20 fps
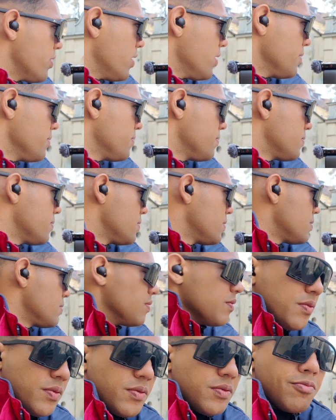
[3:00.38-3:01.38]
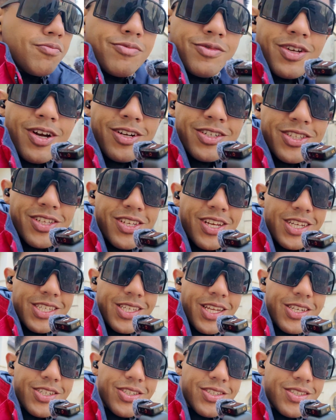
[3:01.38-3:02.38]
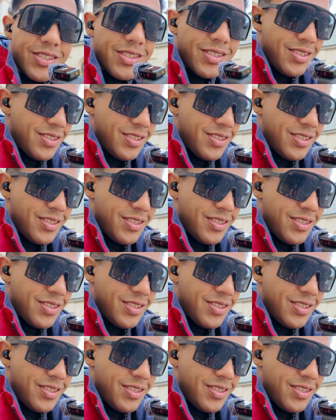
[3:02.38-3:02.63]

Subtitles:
all right. On to the next station.